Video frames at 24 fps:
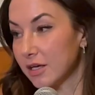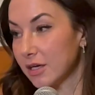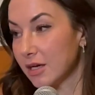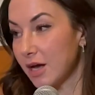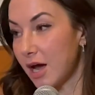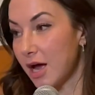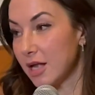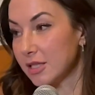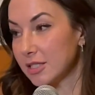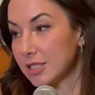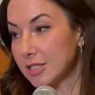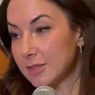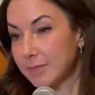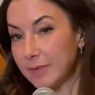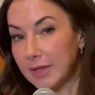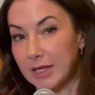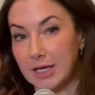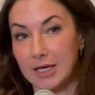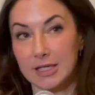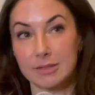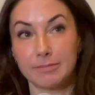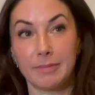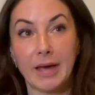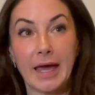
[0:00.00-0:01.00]
guts, but like,
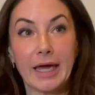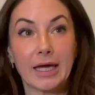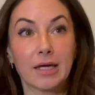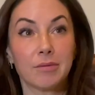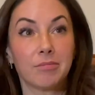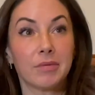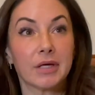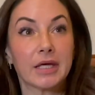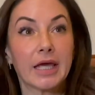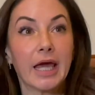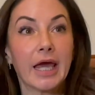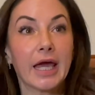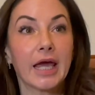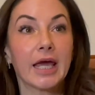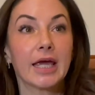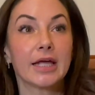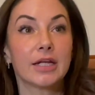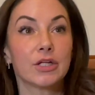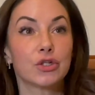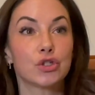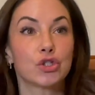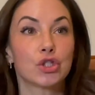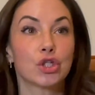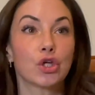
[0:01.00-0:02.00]
because Meghan McCain
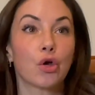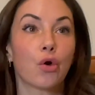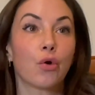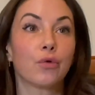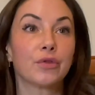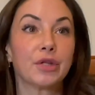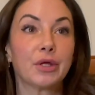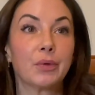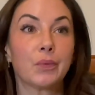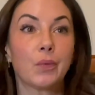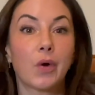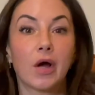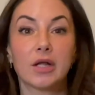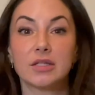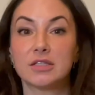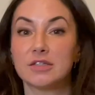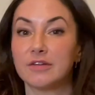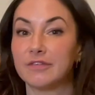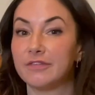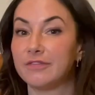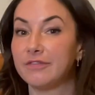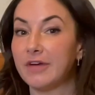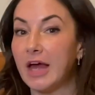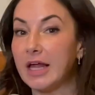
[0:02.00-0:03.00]
is the only one
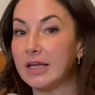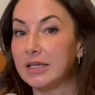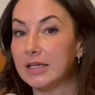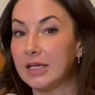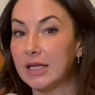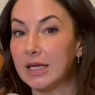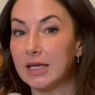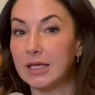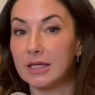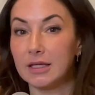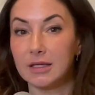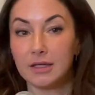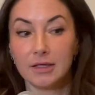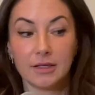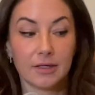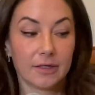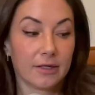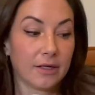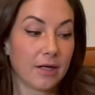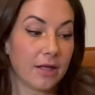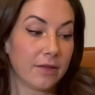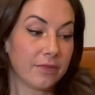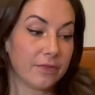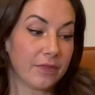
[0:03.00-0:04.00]
defending
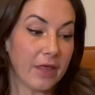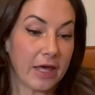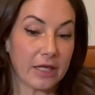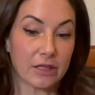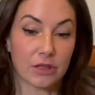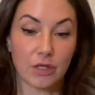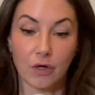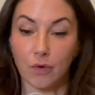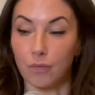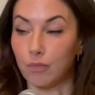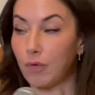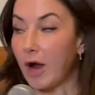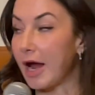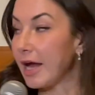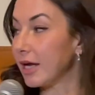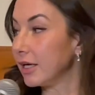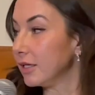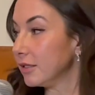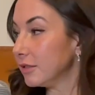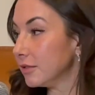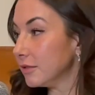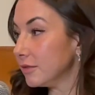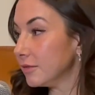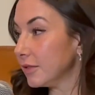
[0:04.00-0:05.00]
like the
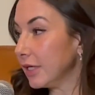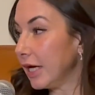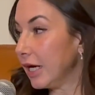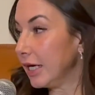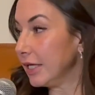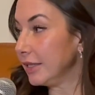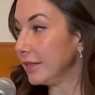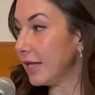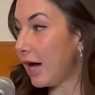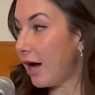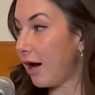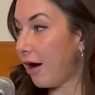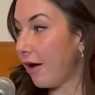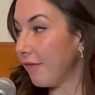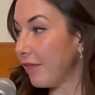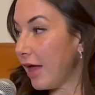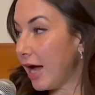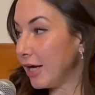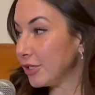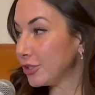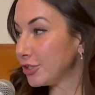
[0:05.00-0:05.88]
right on that